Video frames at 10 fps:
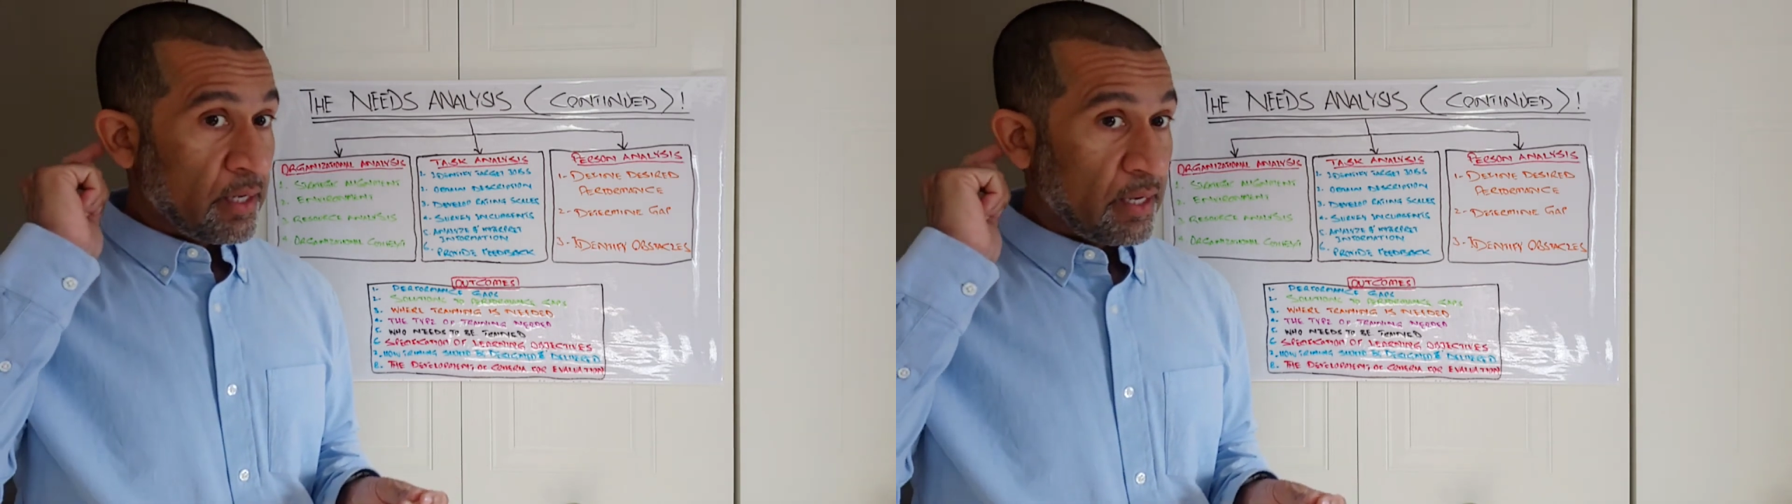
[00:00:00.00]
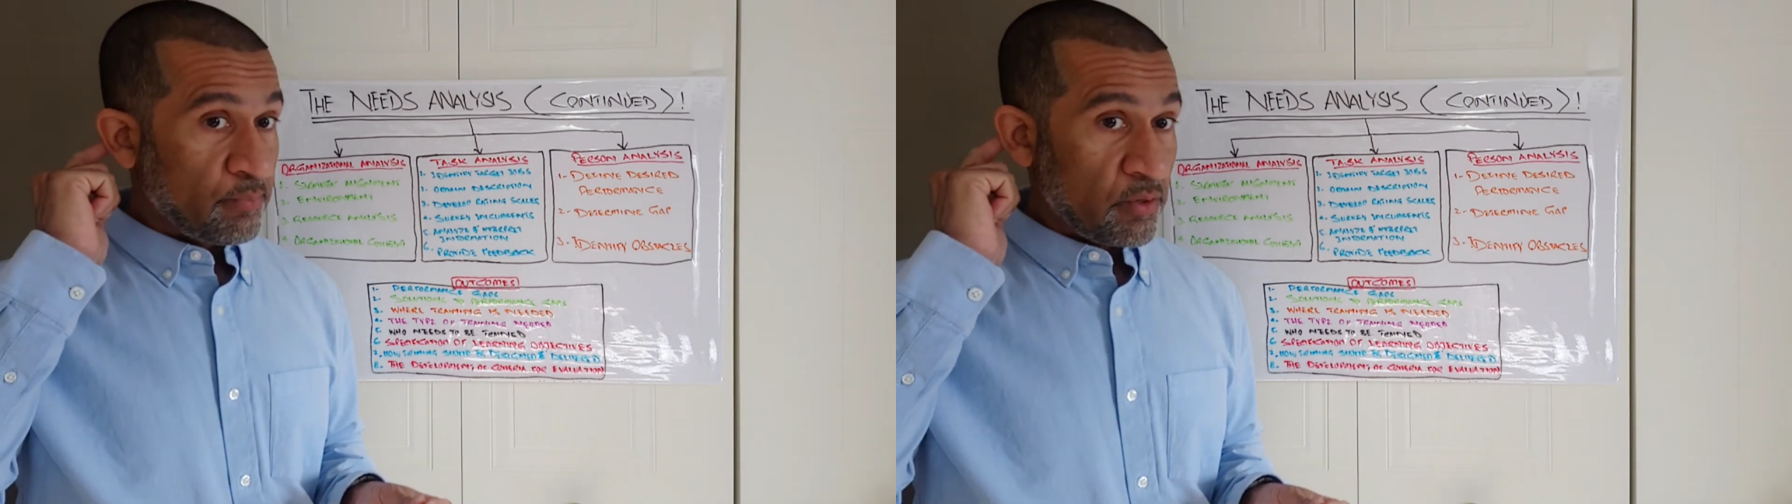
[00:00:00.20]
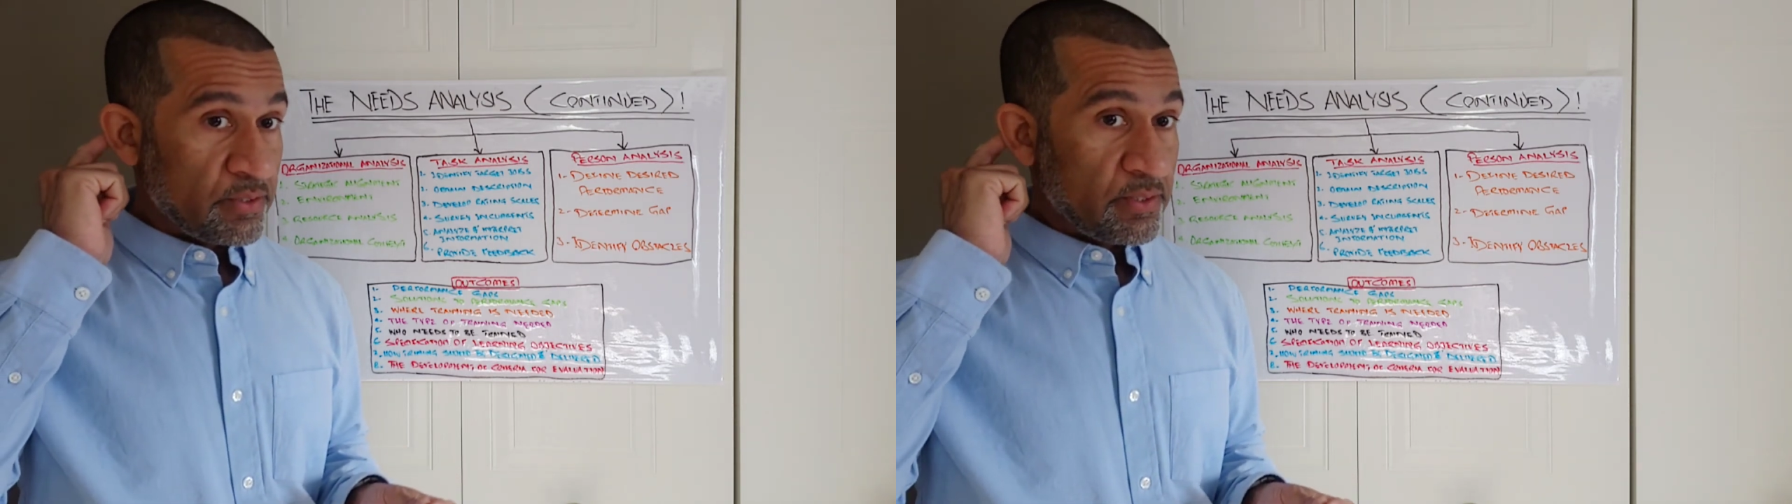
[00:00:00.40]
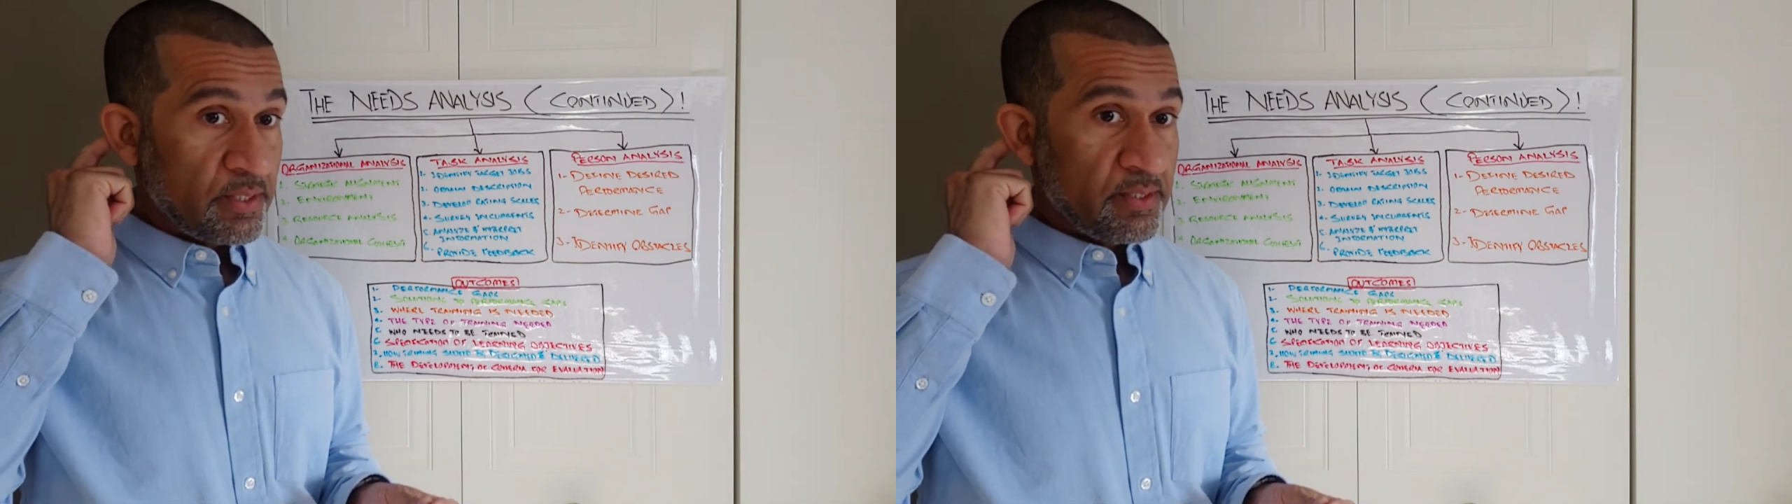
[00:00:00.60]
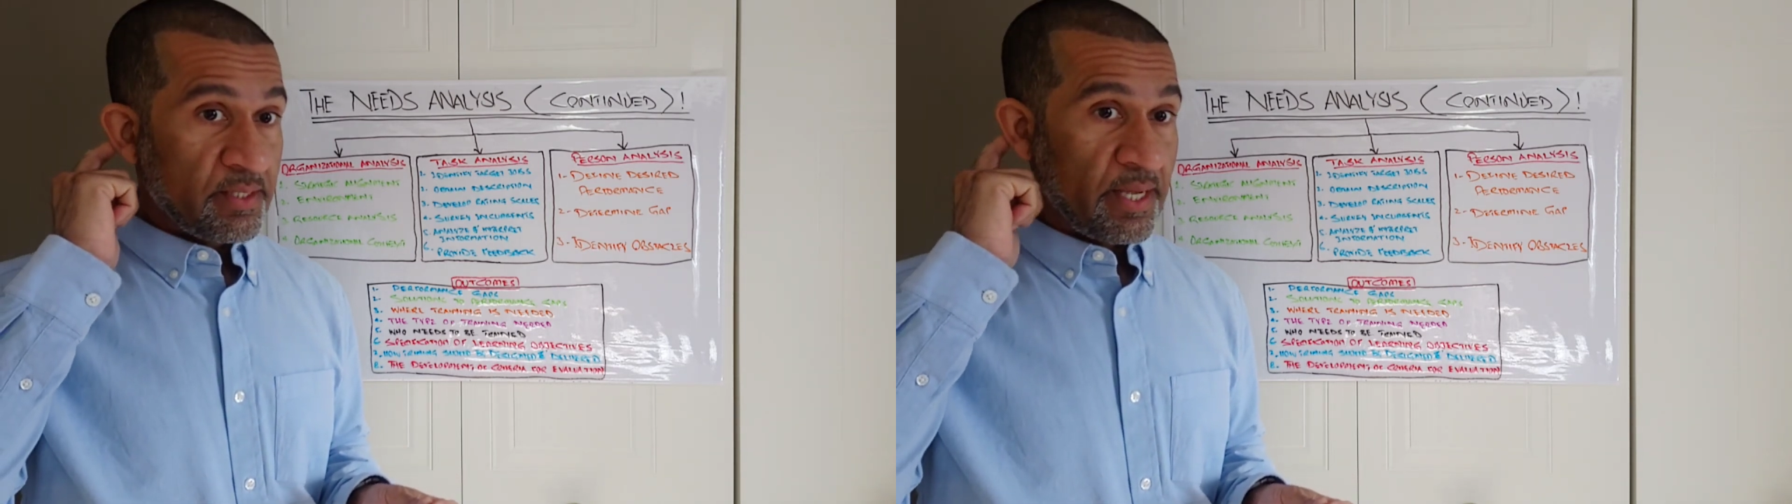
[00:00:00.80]

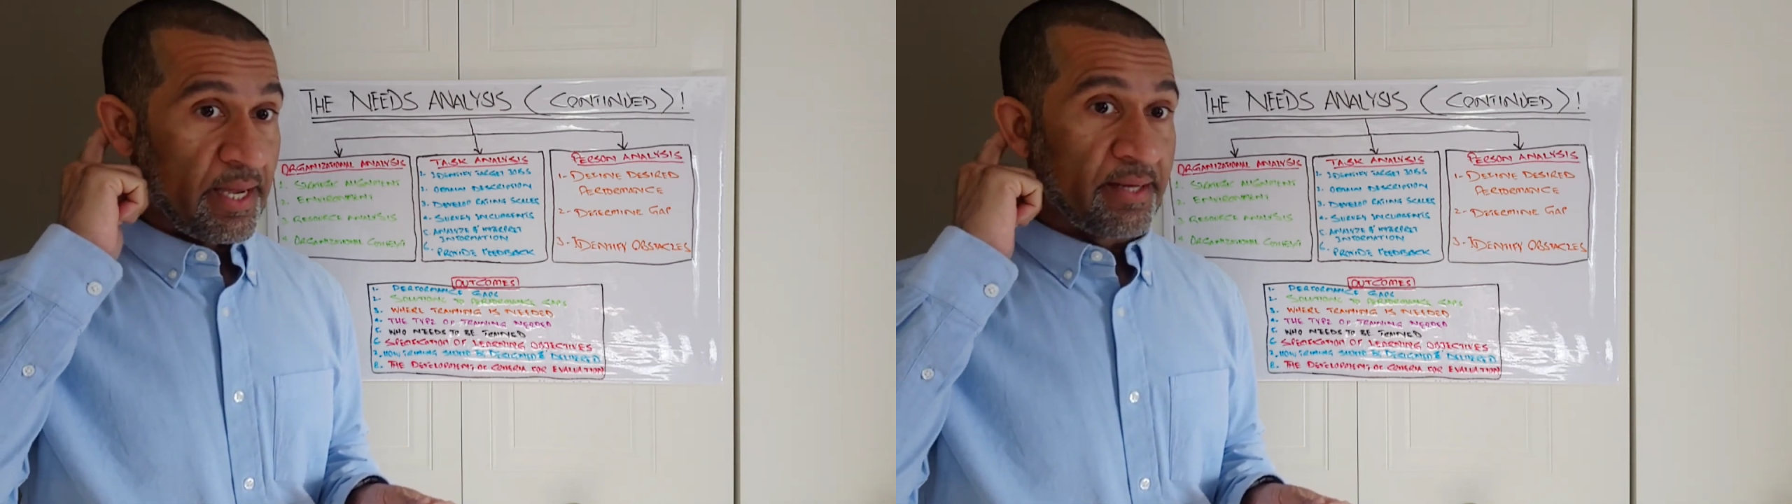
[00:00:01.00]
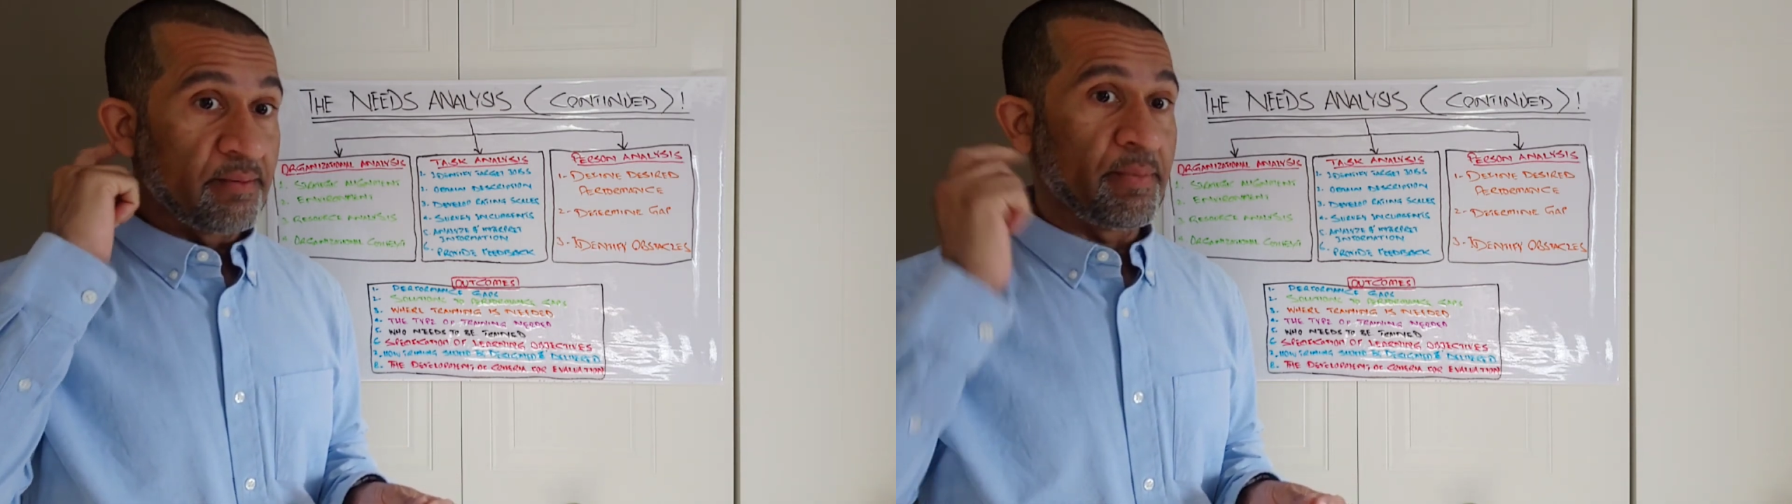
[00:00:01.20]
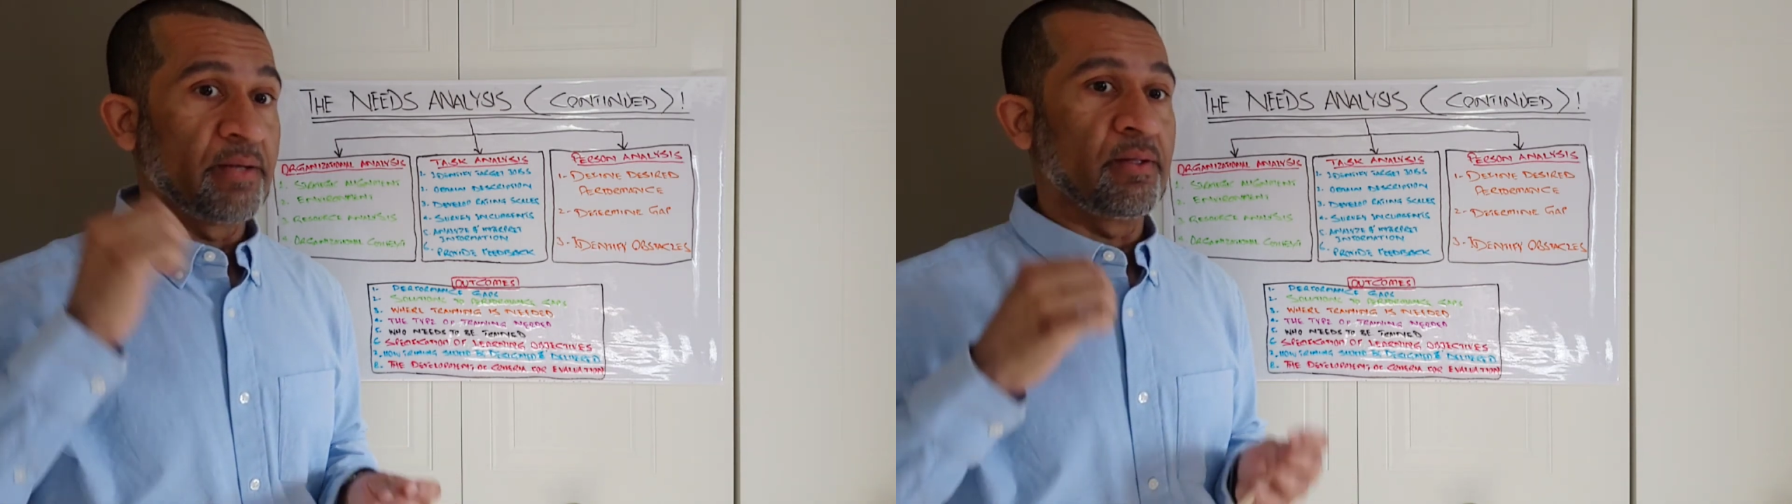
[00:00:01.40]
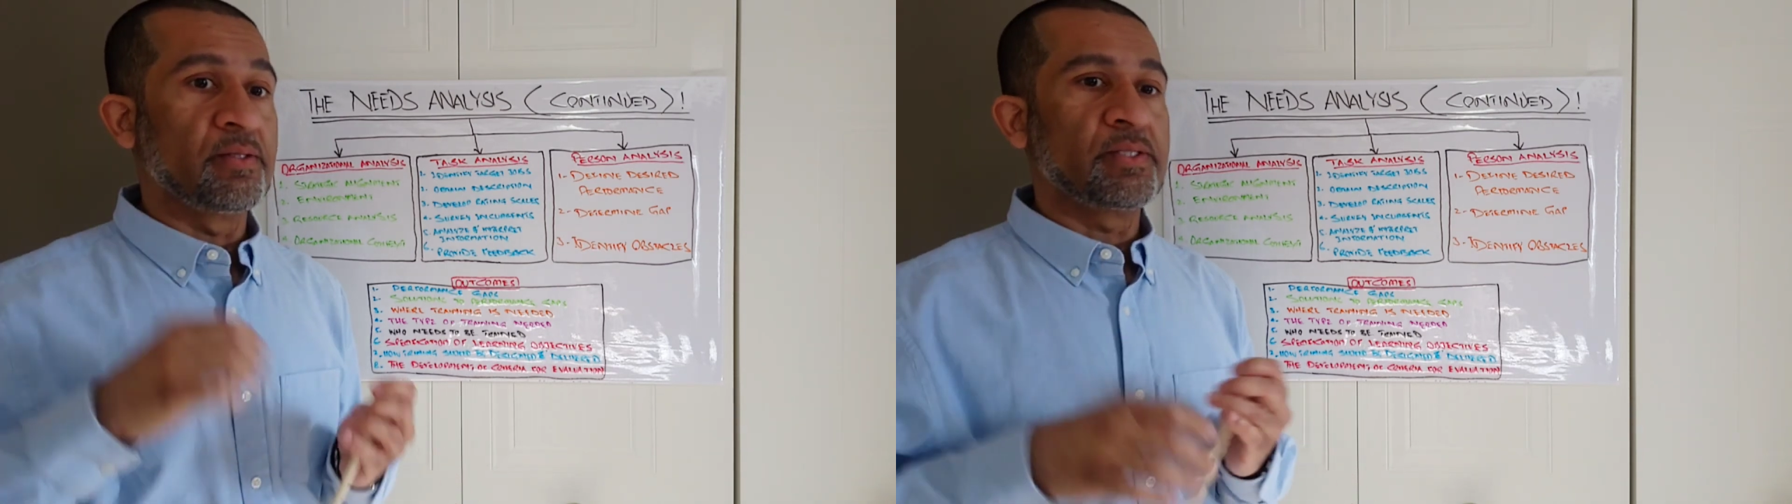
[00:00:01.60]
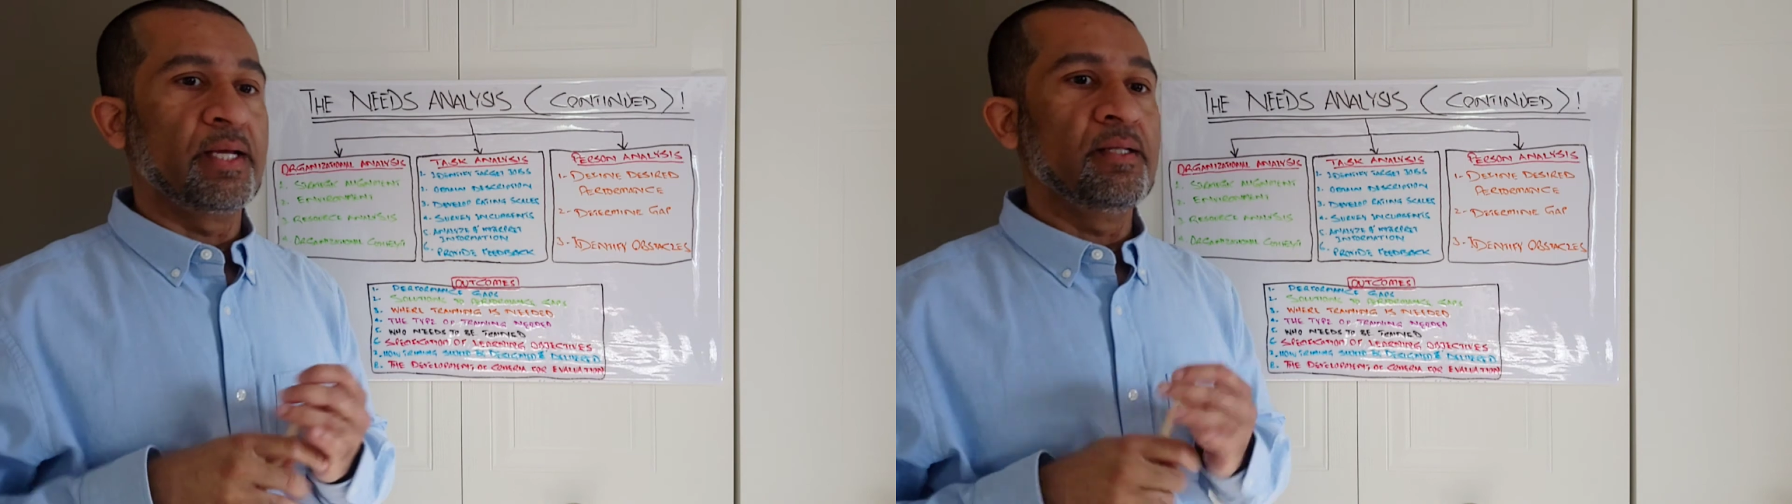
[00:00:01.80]
processes and mental
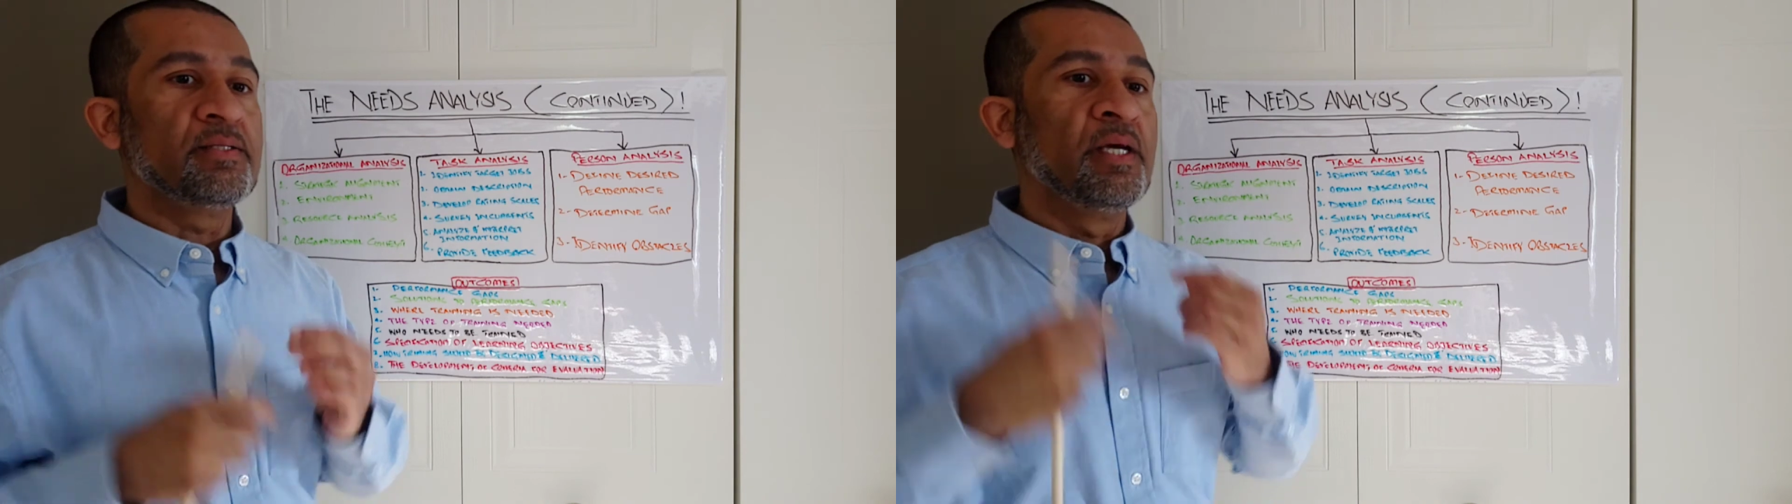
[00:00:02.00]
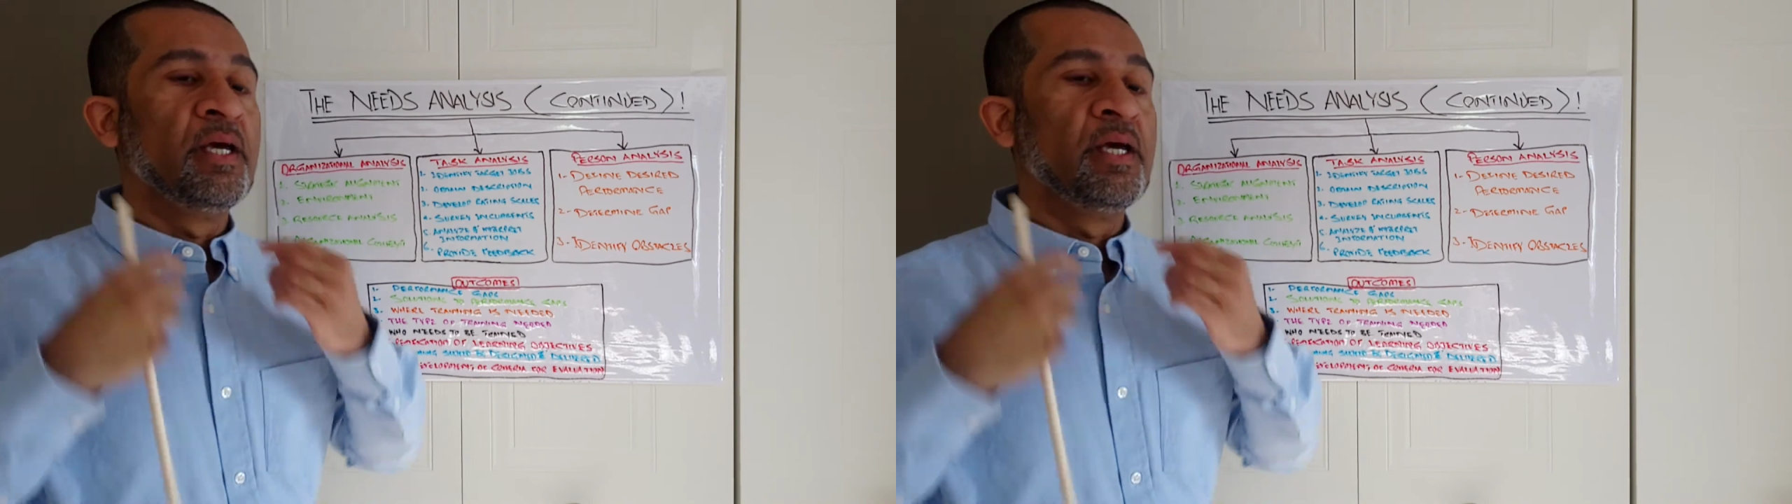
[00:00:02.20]
skills.